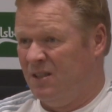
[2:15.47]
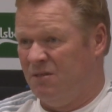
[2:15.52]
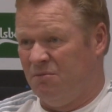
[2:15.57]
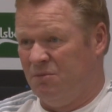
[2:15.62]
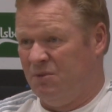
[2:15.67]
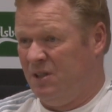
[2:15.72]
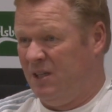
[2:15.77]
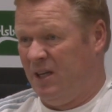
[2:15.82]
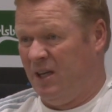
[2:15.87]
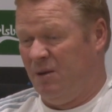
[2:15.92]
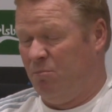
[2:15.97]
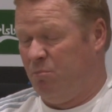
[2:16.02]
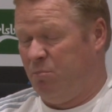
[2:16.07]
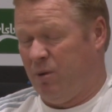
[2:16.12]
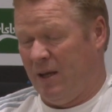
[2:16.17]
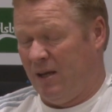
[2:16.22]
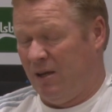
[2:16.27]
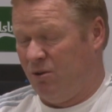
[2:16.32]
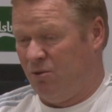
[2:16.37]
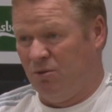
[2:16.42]
We didn't
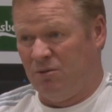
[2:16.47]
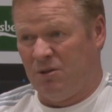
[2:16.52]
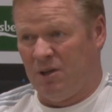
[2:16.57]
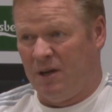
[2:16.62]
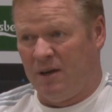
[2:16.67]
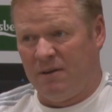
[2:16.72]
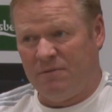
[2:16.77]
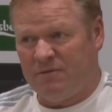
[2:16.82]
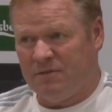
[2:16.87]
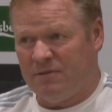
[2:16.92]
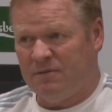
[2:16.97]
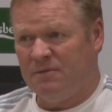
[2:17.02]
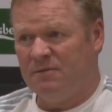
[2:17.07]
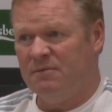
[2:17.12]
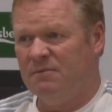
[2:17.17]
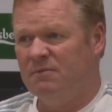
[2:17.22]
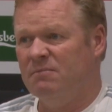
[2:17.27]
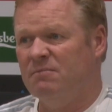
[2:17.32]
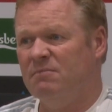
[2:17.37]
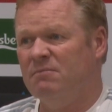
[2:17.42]
play good enough.
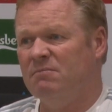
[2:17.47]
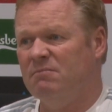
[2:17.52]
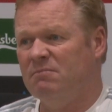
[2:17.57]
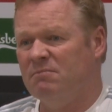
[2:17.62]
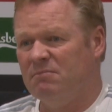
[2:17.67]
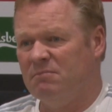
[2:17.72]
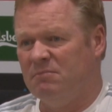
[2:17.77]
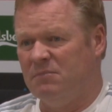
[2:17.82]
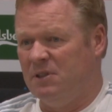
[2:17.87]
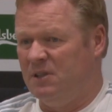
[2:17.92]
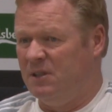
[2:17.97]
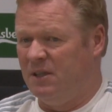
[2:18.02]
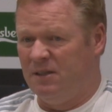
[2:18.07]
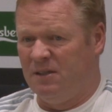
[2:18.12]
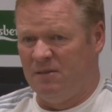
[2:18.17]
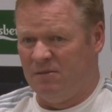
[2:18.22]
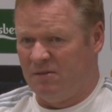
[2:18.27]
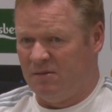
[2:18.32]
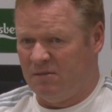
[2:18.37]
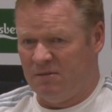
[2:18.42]
We
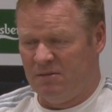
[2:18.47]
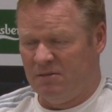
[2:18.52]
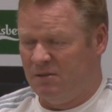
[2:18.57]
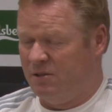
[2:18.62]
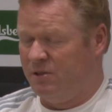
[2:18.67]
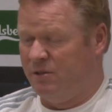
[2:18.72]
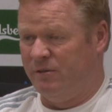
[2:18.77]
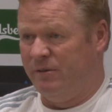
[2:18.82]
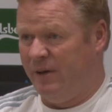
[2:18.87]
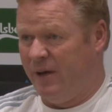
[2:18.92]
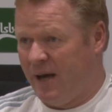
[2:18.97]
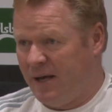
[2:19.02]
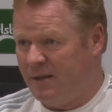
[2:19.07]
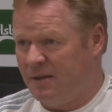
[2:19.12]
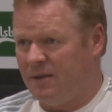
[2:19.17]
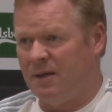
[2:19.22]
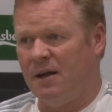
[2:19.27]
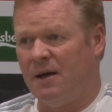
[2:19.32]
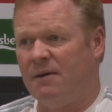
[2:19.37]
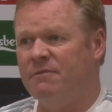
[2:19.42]
didn't create
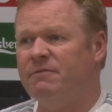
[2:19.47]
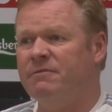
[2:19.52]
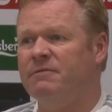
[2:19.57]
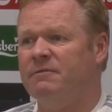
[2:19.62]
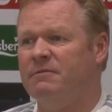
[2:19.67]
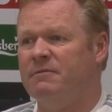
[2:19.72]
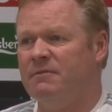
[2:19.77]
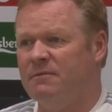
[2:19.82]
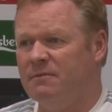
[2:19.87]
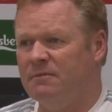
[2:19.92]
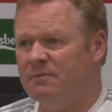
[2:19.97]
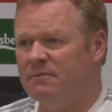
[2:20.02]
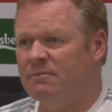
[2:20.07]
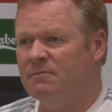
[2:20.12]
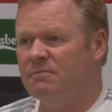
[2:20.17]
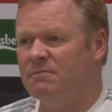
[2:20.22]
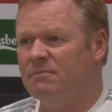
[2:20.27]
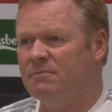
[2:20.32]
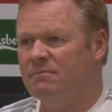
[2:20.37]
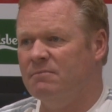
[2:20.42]
enough.
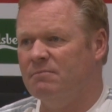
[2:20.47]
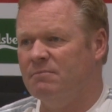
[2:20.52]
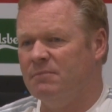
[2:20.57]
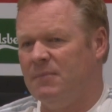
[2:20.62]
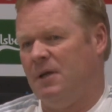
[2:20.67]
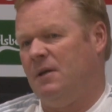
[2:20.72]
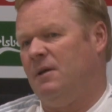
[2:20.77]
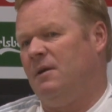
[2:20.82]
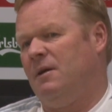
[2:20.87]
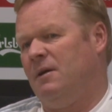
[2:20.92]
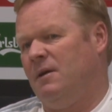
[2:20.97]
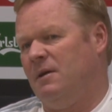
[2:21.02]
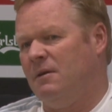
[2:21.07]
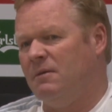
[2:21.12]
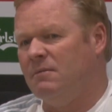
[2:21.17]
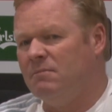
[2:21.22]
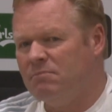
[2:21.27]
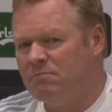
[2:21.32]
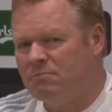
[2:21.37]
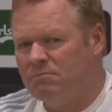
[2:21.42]
And
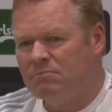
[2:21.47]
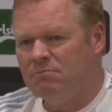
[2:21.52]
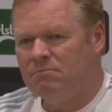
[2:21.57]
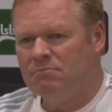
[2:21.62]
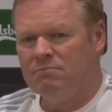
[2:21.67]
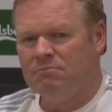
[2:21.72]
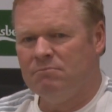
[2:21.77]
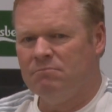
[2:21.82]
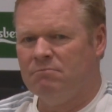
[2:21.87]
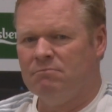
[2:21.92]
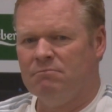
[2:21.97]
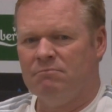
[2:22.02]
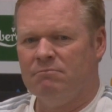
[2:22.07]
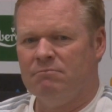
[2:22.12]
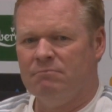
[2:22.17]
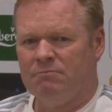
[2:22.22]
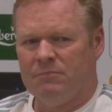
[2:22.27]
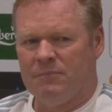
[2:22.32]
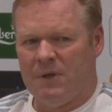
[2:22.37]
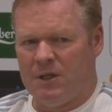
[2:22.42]

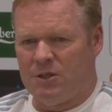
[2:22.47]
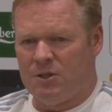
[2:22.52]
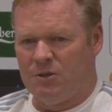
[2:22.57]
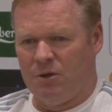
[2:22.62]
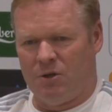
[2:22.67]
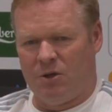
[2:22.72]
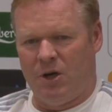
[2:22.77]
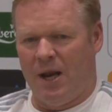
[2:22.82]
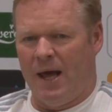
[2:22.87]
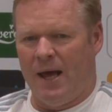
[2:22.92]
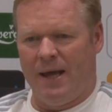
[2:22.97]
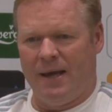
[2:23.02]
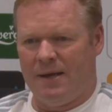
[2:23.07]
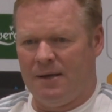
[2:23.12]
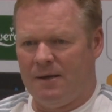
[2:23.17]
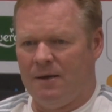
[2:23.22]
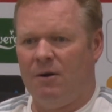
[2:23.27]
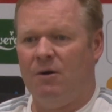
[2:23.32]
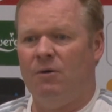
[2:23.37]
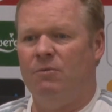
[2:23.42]
it's not like,
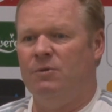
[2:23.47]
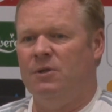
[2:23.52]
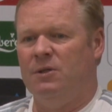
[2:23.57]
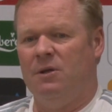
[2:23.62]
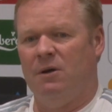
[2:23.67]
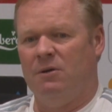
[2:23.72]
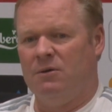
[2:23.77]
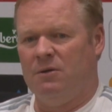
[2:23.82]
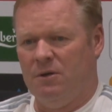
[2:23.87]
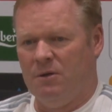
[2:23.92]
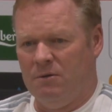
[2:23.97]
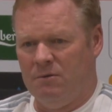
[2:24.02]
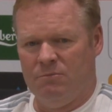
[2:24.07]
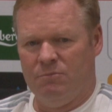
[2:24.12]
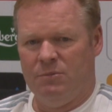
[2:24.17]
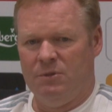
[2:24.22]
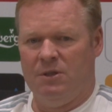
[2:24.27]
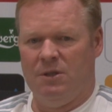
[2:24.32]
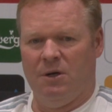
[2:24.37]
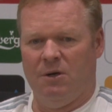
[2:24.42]
oh, we
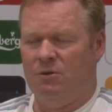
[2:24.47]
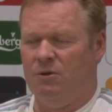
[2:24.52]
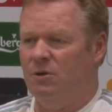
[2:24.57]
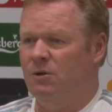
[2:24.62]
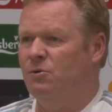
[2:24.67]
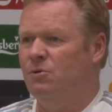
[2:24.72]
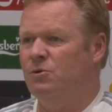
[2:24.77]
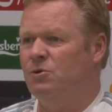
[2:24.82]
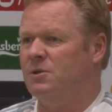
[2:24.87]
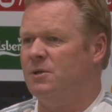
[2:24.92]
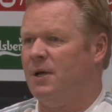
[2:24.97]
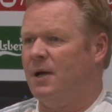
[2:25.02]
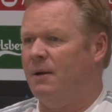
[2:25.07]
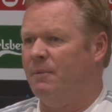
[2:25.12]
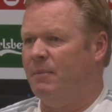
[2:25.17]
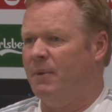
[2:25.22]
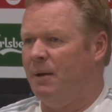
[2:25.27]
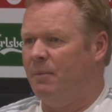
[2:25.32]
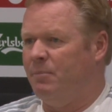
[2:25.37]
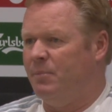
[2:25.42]
don't lose,
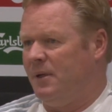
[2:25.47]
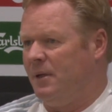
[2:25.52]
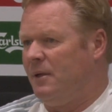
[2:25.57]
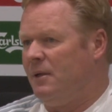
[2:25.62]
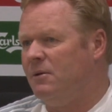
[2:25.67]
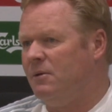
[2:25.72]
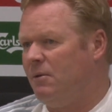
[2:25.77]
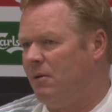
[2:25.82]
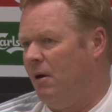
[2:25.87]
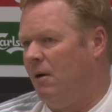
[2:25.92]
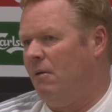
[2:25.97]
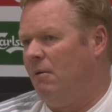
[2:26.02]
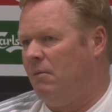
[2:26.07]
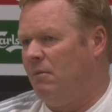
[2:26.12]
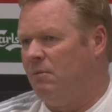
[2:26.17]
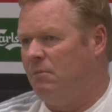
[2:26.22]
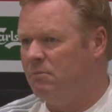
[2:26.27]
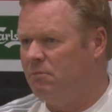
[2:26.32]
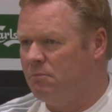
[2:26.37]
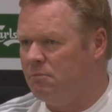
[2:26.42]
I'm happy. No,
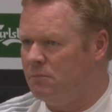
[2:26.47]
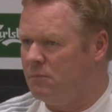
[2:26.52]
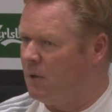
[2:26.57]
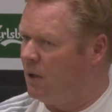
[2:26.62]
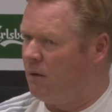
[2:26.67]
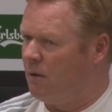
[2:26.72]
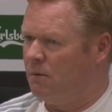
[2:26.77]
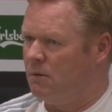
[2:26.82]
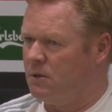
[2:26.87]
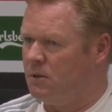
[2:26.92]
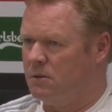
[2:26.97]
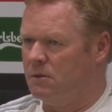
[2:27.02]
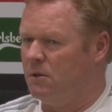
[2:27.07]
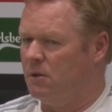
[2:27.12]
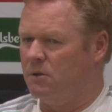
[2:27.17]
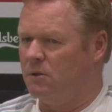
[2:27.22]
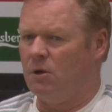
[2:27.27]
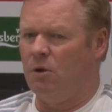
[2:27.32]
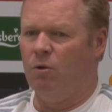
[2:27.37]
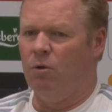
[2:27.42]
it's
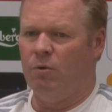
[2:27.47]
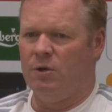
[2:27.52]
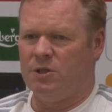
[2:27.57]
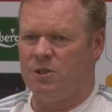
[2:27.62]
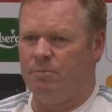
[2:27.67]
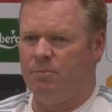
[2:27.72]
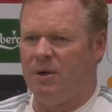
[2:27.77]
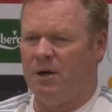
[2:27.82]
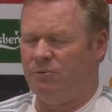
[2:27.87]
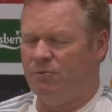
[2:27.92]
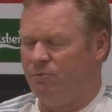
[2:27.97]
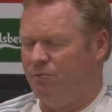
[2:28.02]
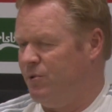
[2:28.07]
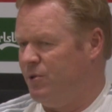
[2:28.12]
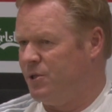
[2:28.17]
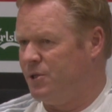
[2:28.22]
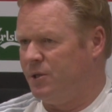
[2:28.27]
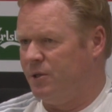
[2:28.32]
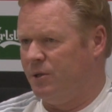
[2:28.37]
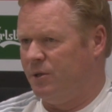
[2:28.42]
not always about the
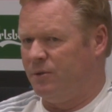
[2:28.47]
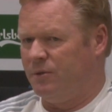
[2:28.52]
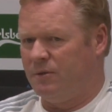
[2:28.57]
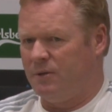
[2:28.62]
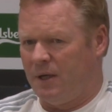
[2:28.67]
result.